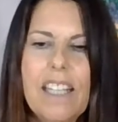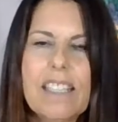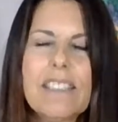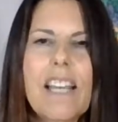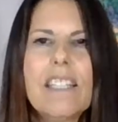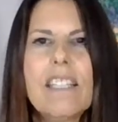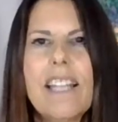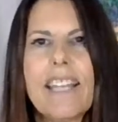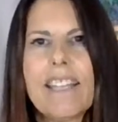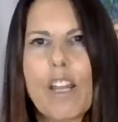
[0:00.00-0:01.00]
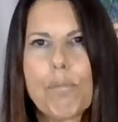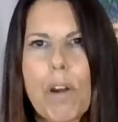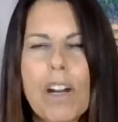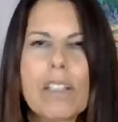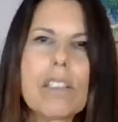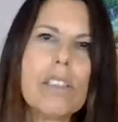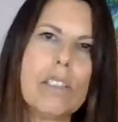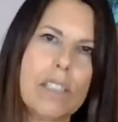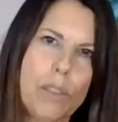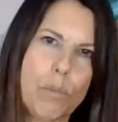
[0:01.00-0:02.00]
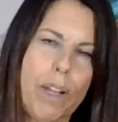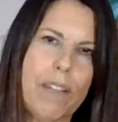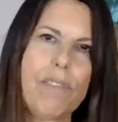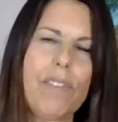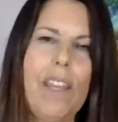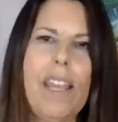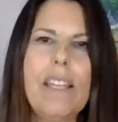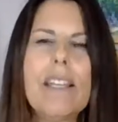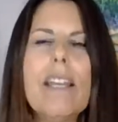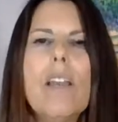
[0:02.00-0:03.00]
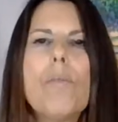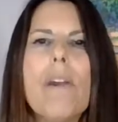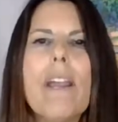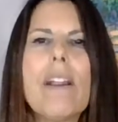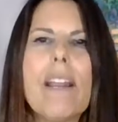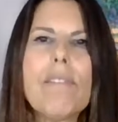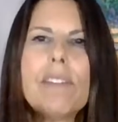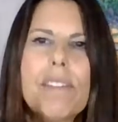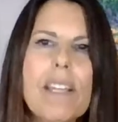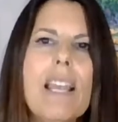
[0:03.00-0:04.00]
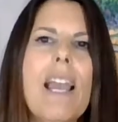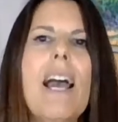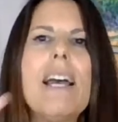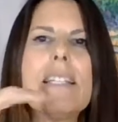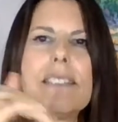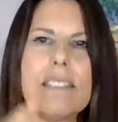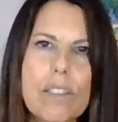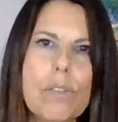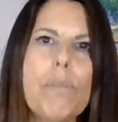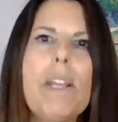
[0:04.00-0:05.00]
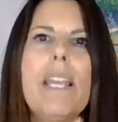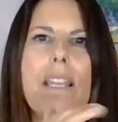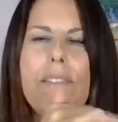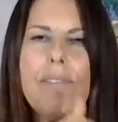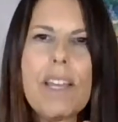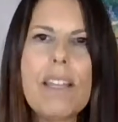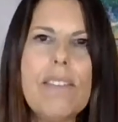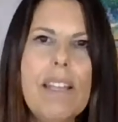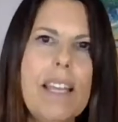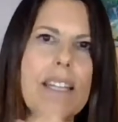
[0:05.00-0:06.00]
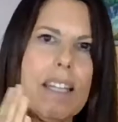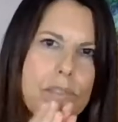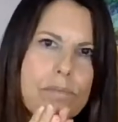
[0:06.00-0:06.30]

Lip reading: It's kind of like that particle and wave thing, where everything has a wave and then it,